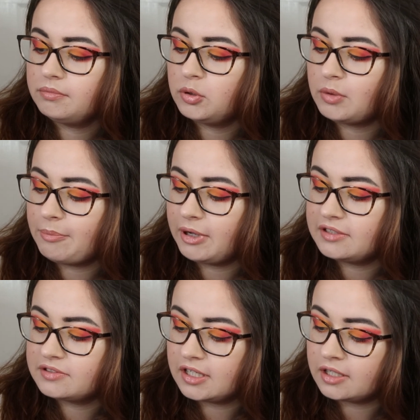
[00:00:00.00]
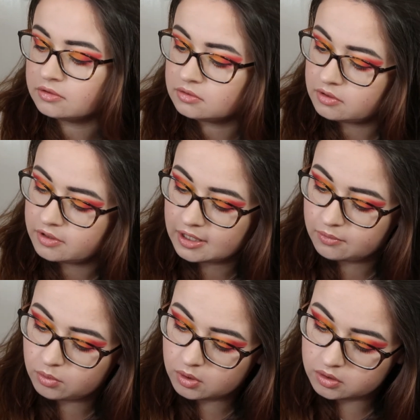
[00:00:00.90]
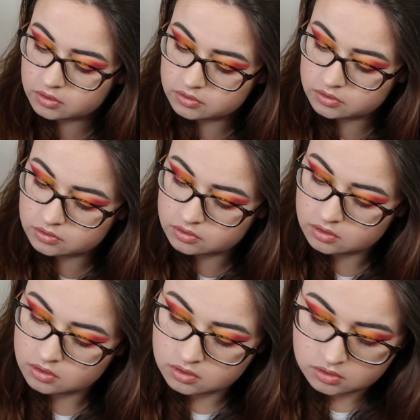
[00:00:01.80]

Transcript: put my base down. That was